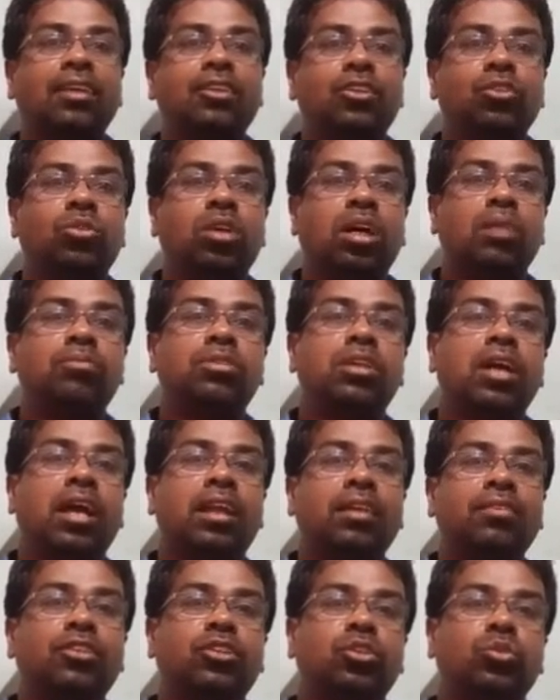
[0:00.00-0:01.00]
Whatever
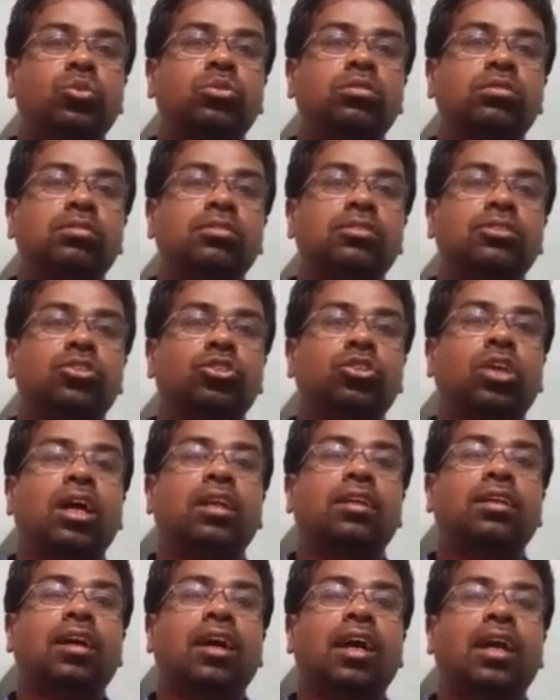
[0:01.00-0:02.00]
I know, I'm sharing
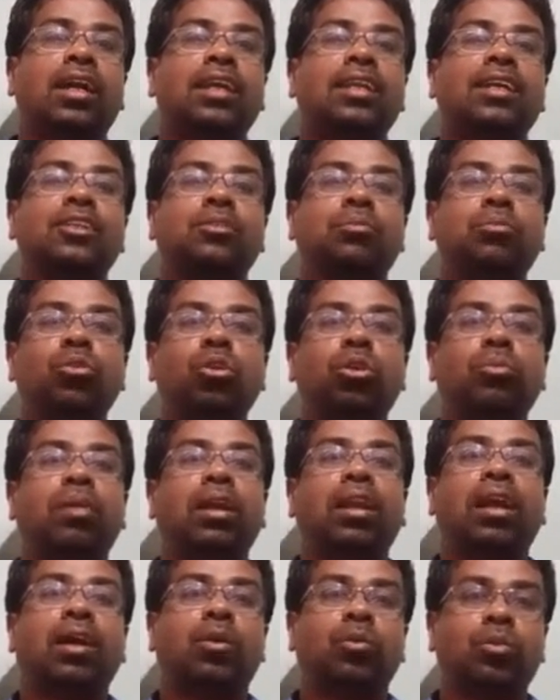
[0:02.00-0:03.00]
with you so that
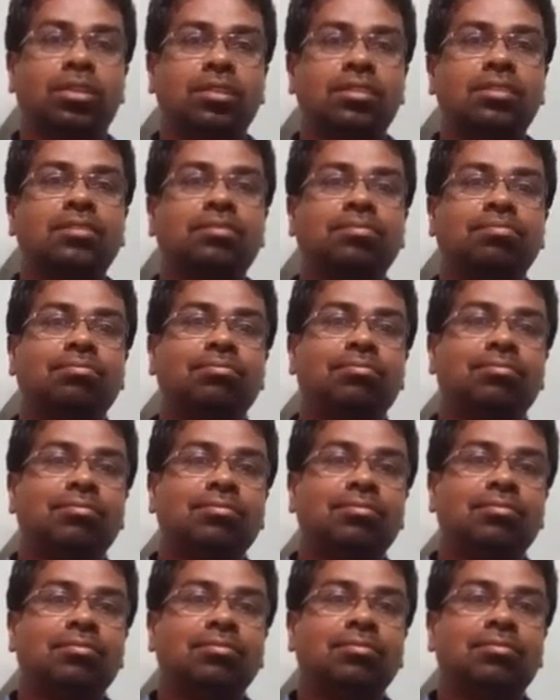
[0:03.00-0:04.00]
I can explore my
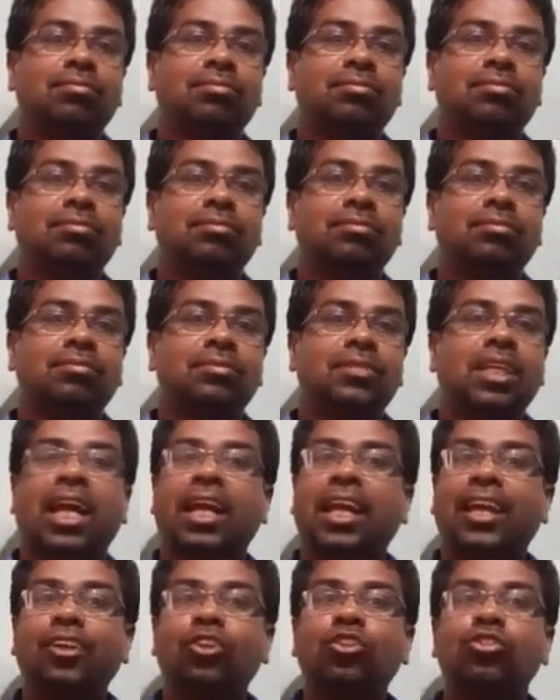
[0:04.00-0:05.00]
language.
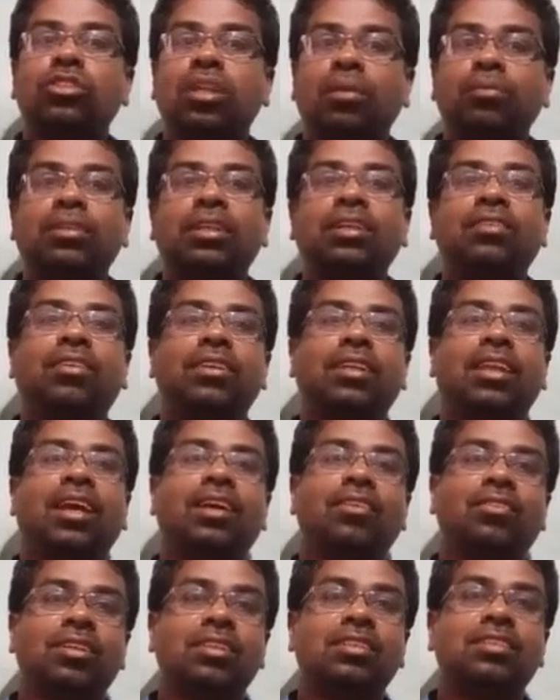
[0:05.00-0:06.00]
I can
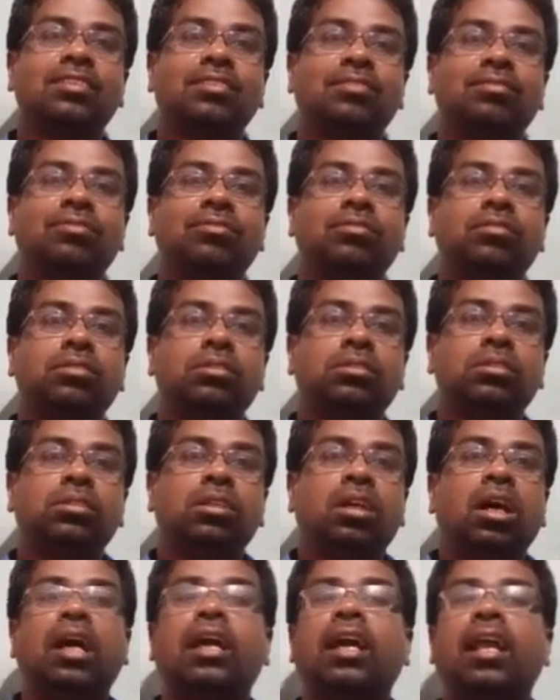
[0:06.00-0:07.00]
do something for the
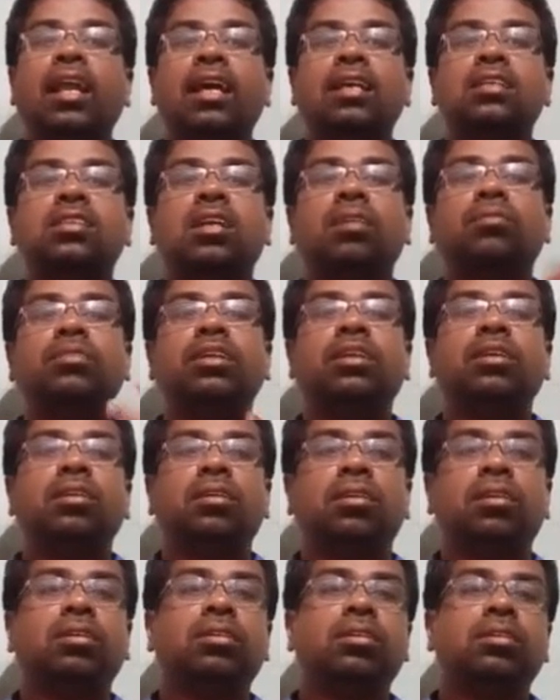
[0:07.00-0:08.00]
language. I
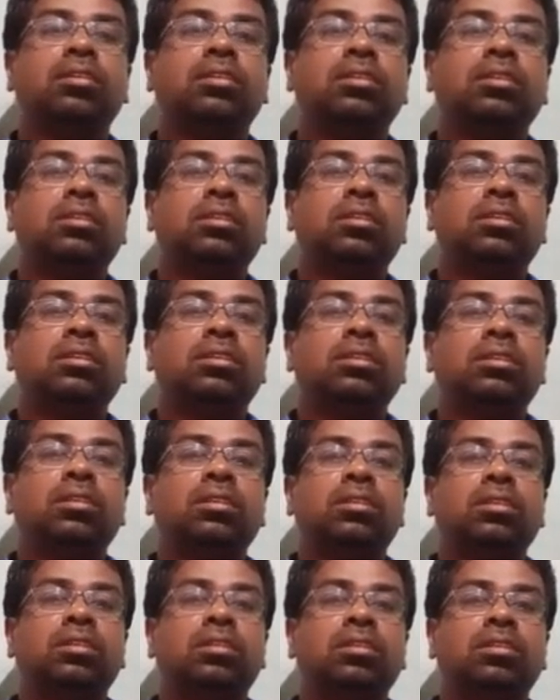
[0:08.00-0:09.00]
can learn something
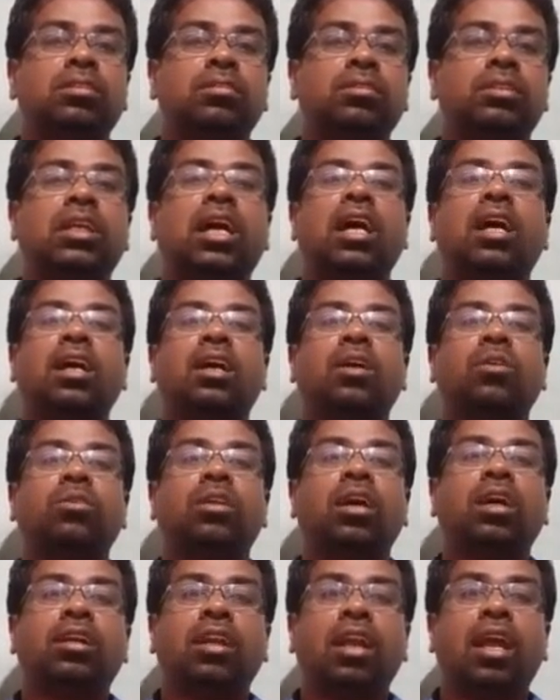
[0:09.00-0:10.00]

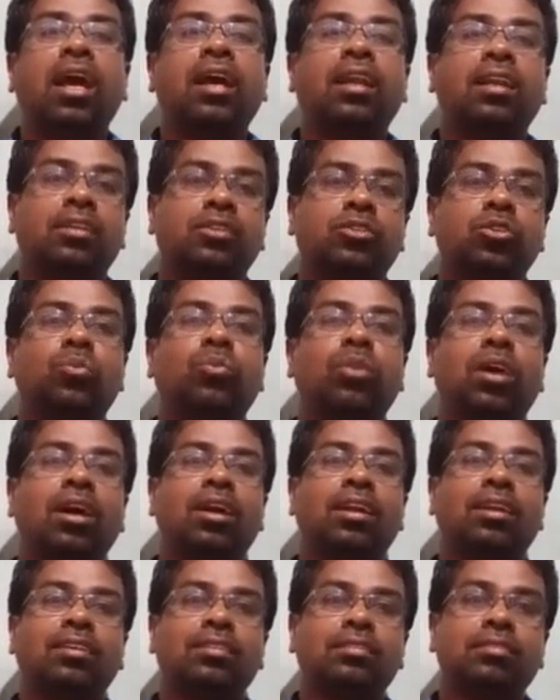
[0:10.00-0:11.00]
which I have not
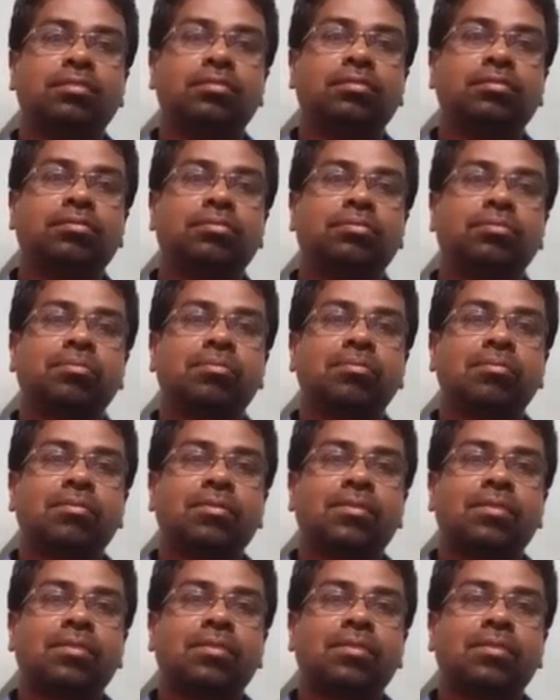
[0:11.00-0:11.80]
learned so far.